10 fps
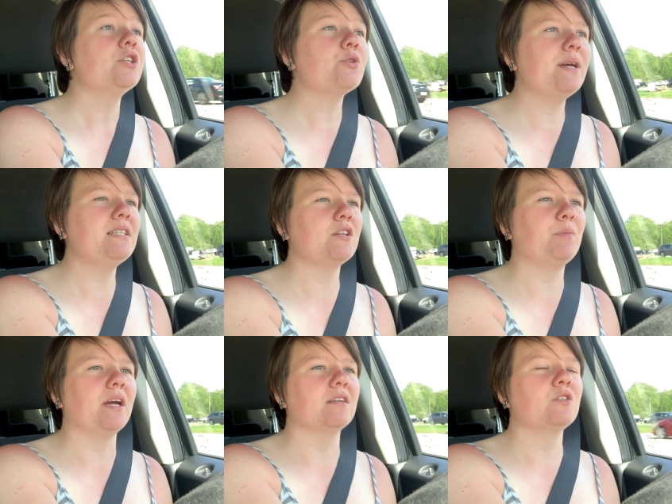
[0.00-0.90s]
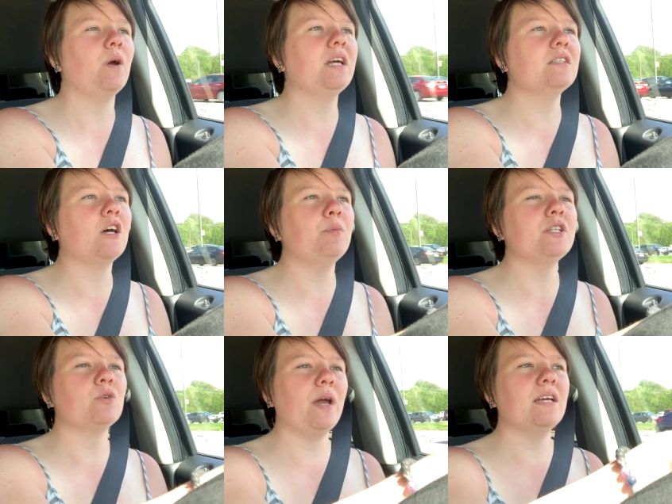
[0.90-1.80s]
Joann's is up here. So I can stop
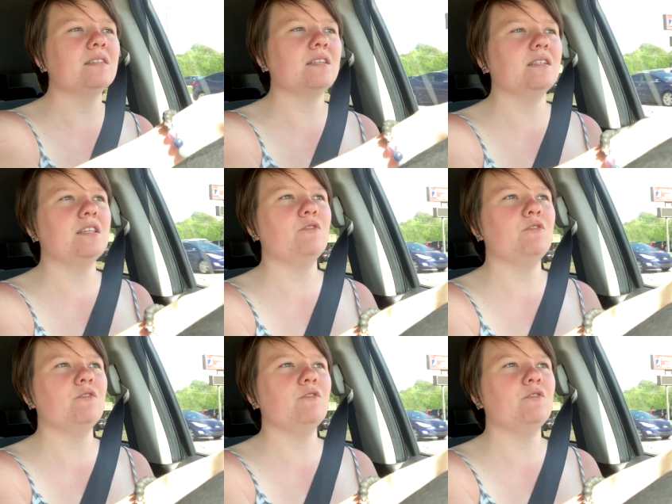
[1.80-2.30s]
at Joann's and